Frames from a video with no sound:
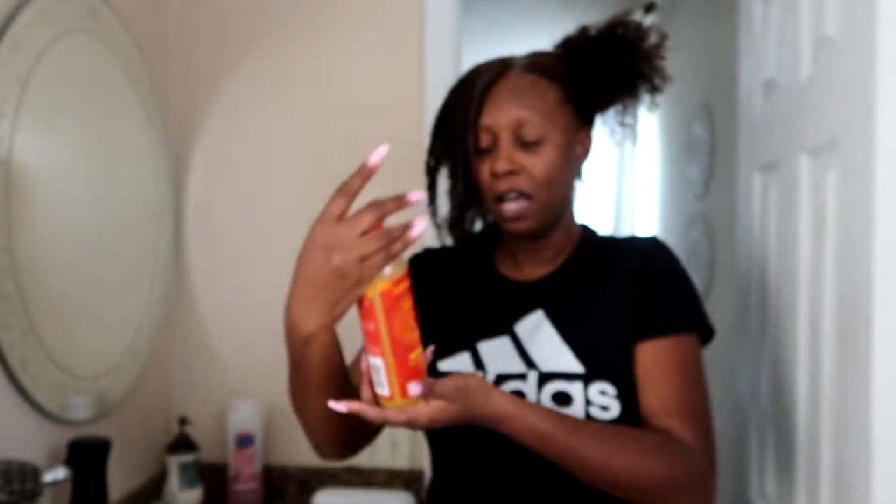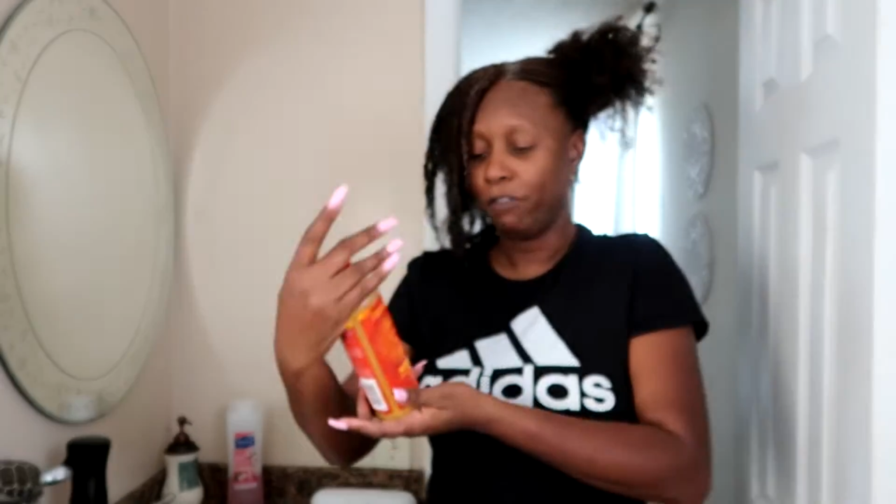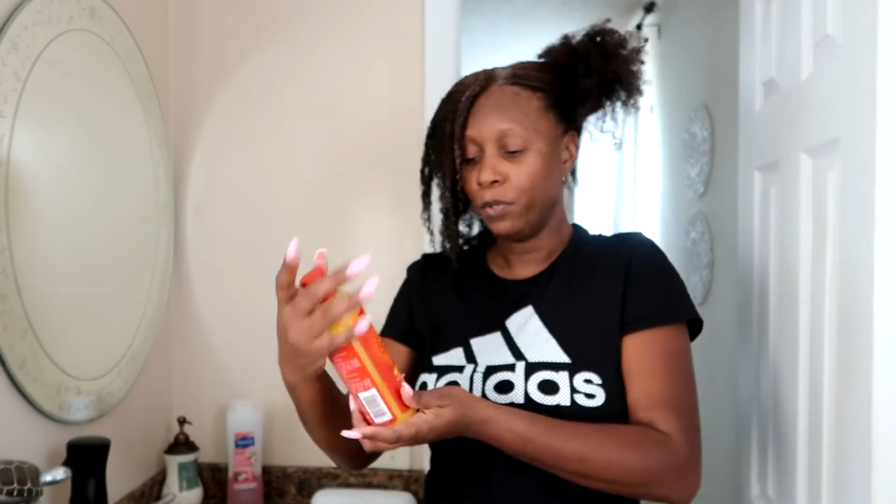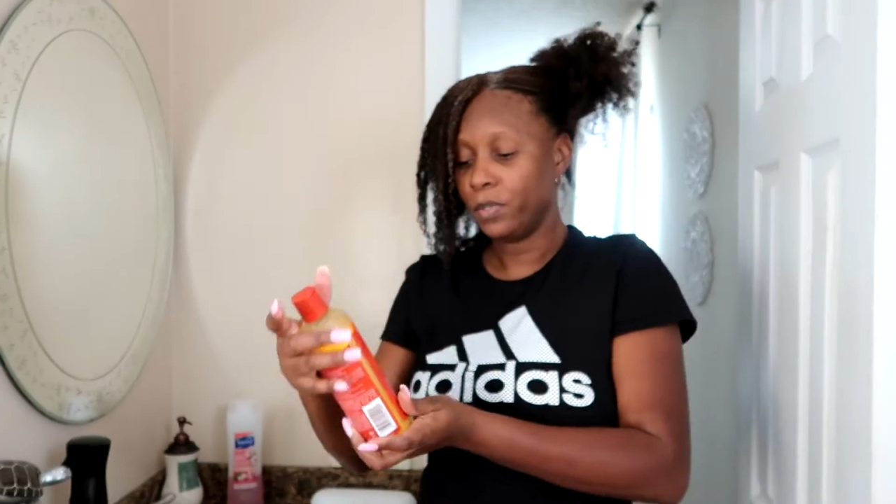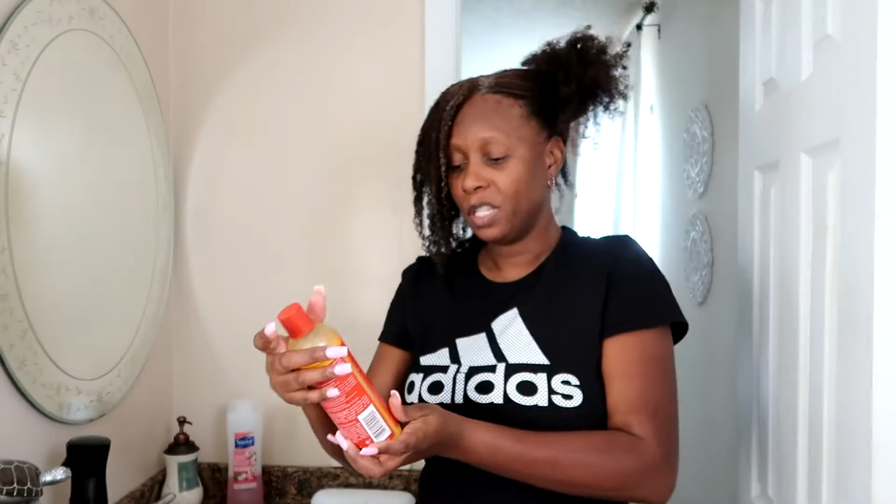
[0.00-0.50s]

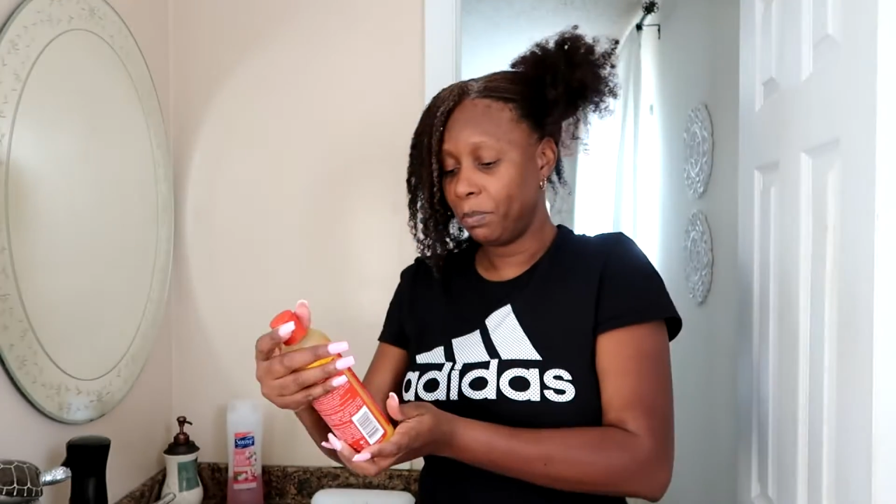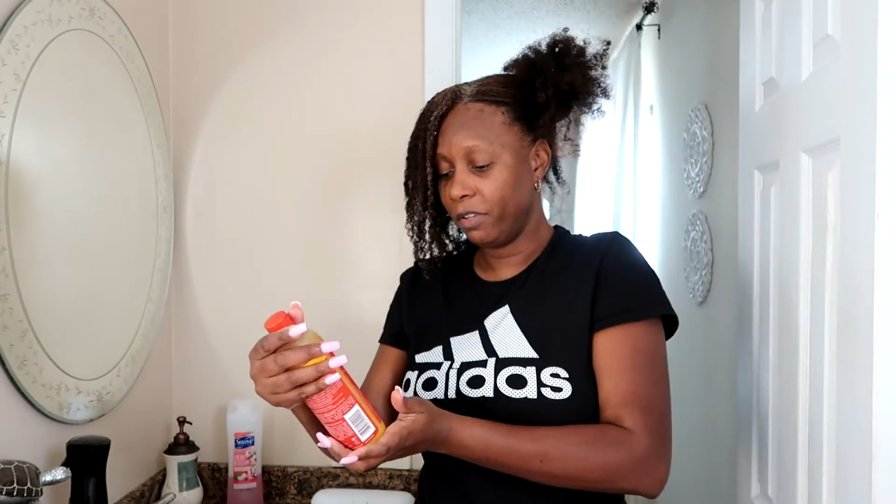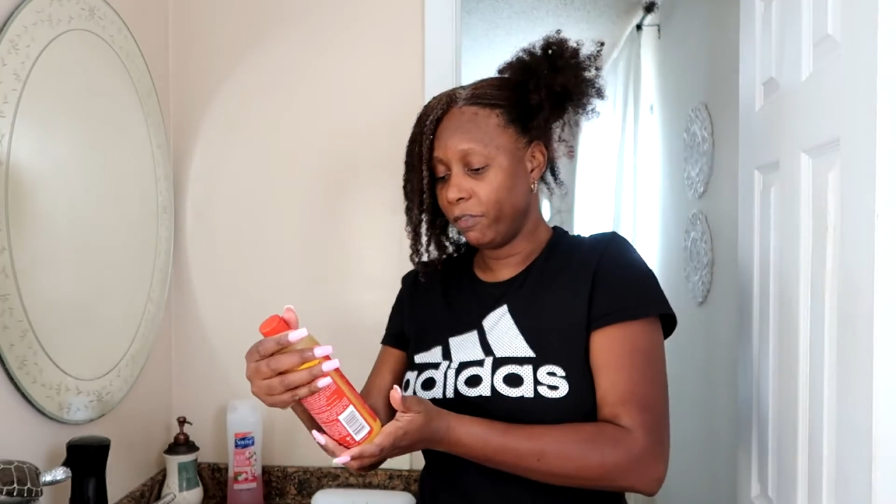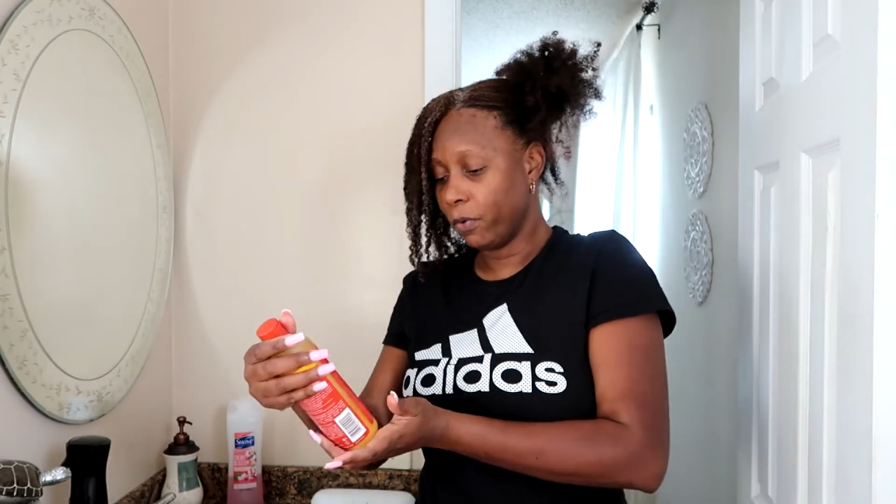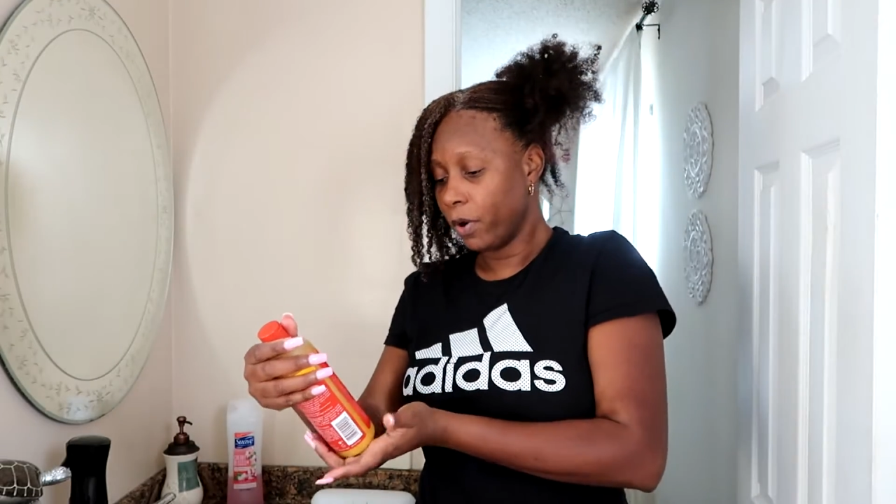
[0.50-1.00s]
I've used it
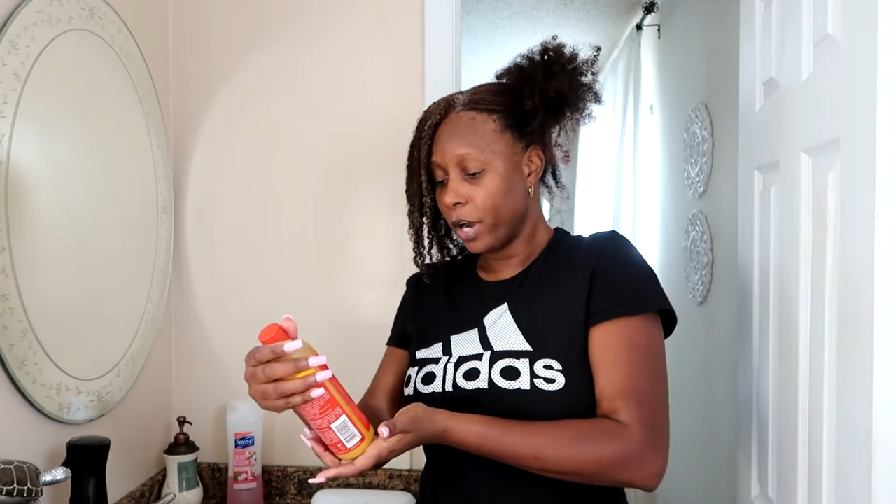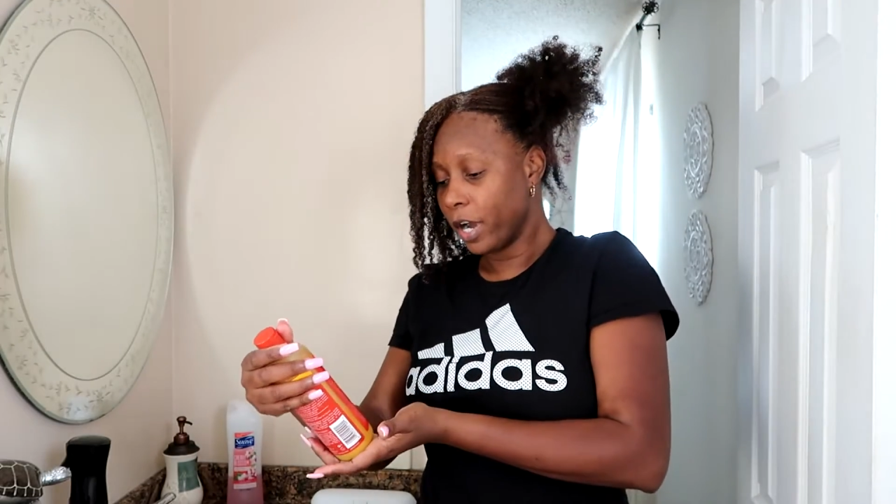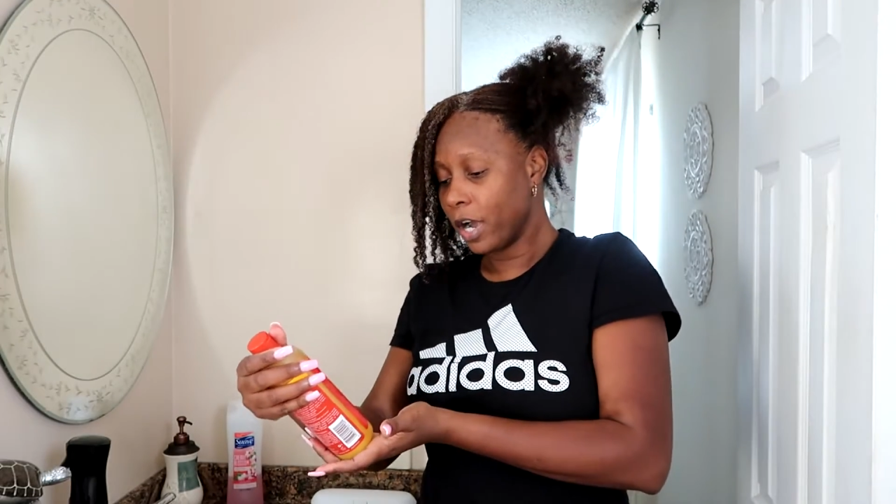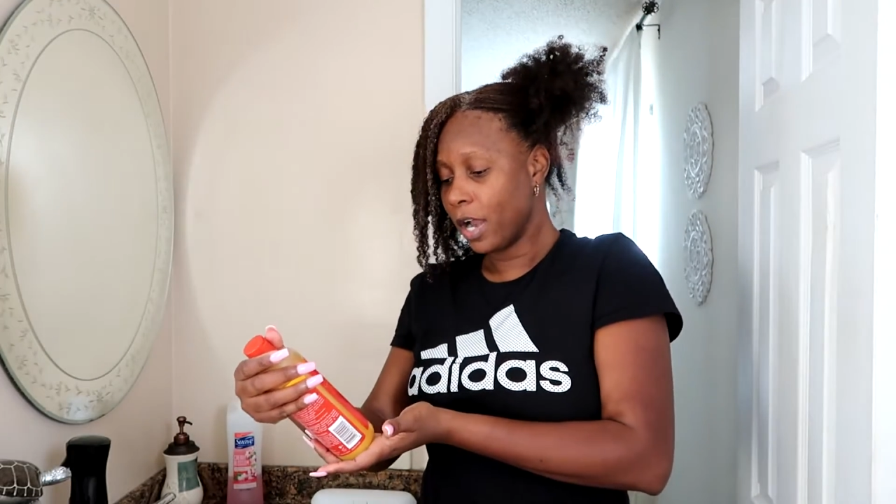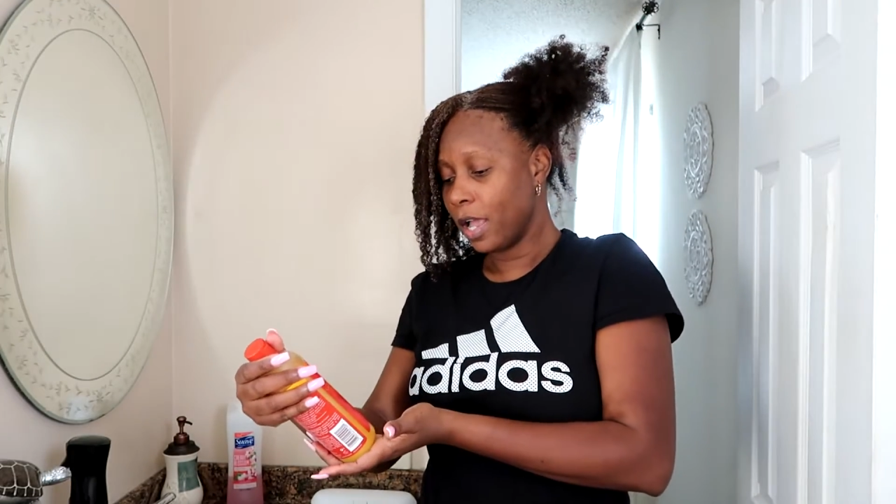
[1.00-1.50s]

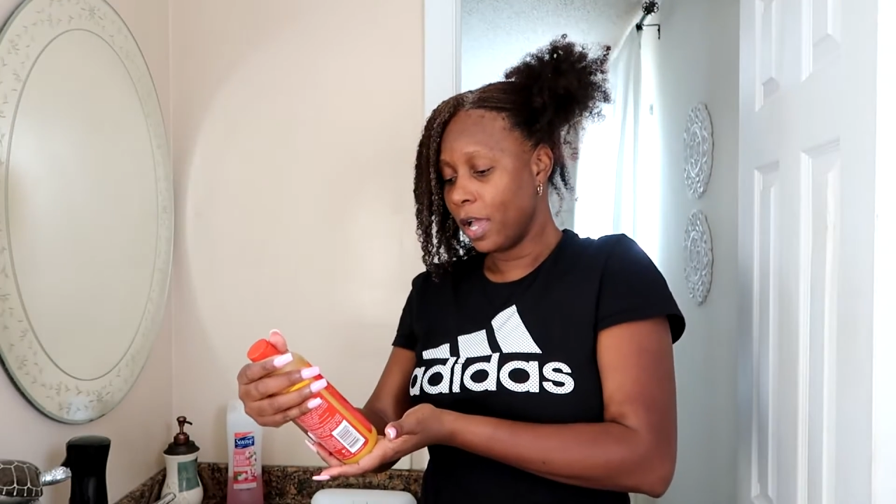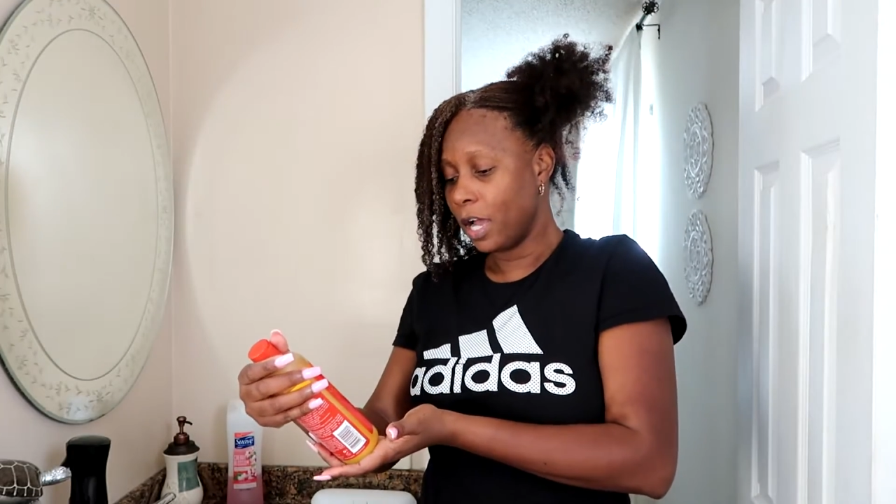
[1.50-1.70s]
before.